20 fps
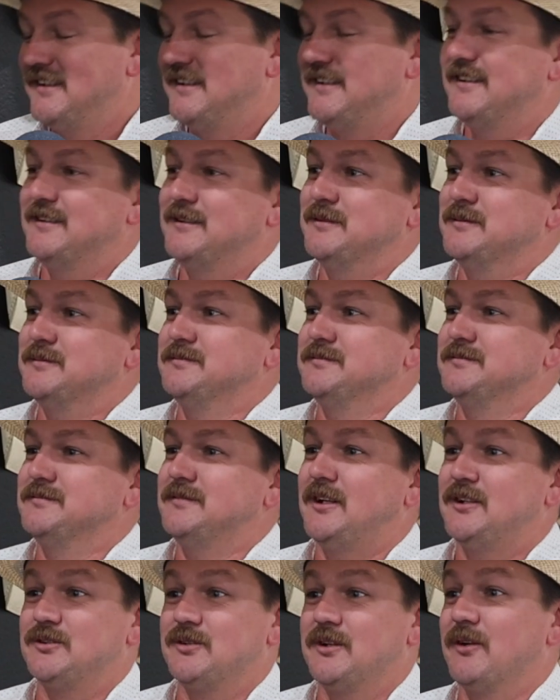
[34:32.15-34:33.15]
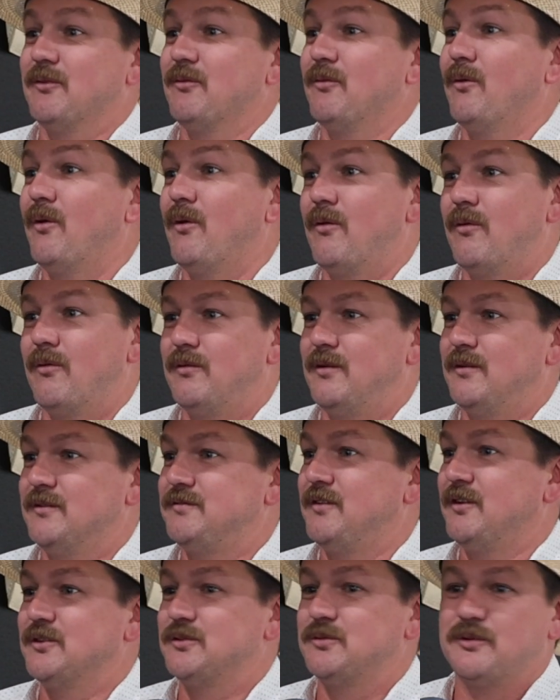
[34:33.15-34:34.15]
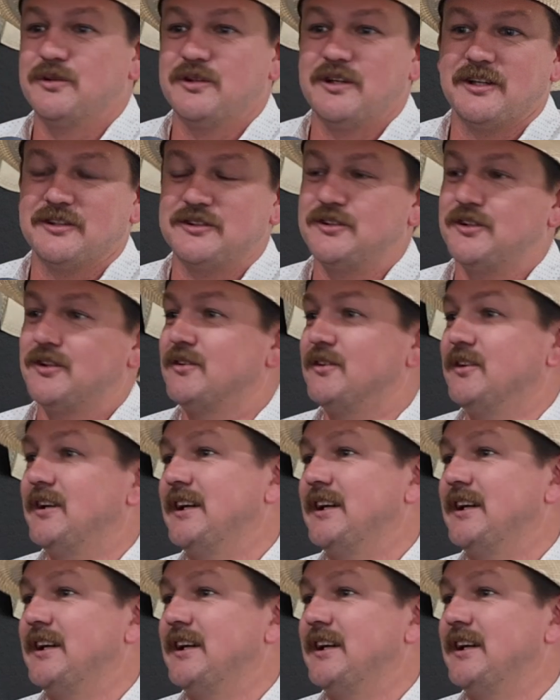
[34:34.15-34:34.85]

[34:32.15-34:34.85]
I was ready to roll. The first one out of the truck,